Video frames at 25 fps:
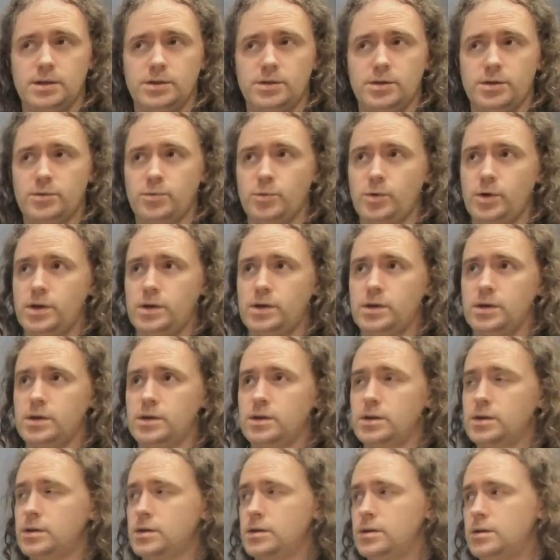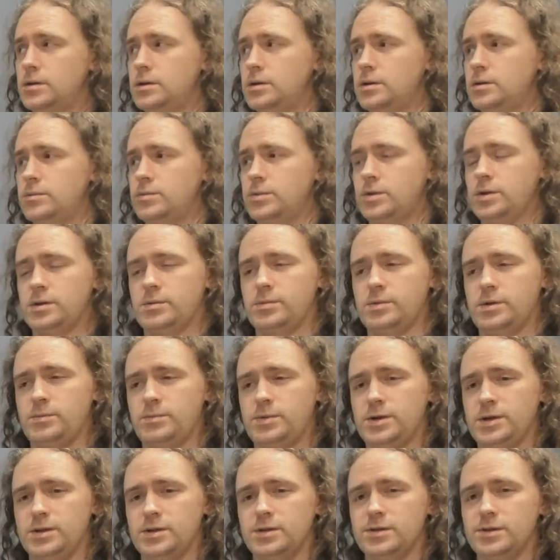this week. I think we've been a
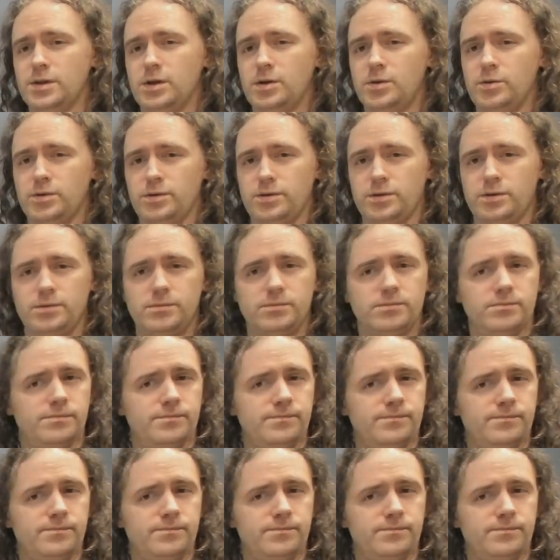bit slower than